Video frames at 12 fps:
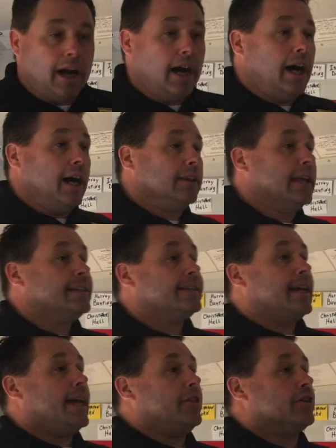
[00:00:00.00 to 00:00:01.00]
Let's
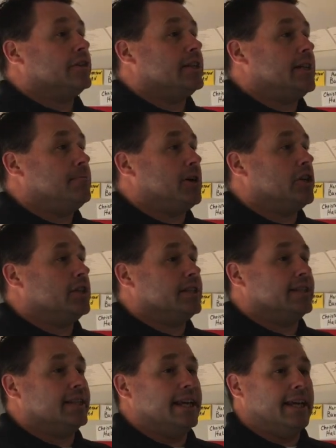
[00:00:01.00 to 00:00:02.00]
say there's an
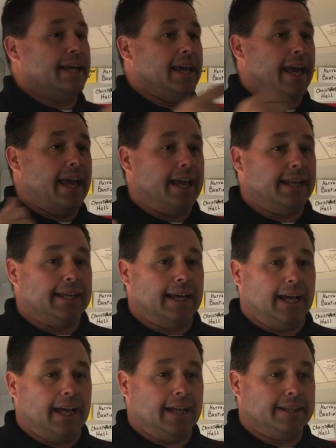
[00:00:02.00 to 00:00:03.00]
emergency and
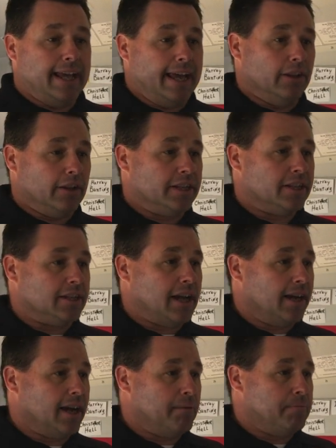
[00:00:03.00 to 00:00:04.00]
Dale is
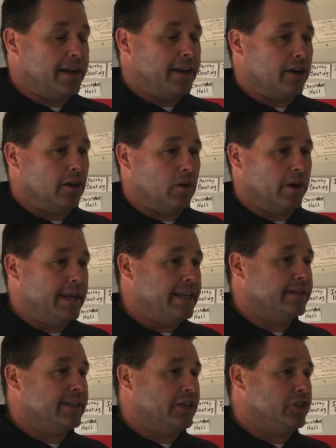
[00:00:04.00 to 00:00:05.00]
stuck up here or
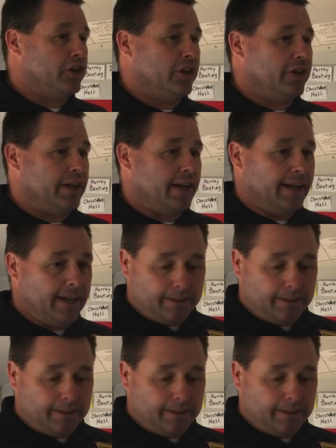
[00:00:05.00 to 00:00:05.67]
he's injured.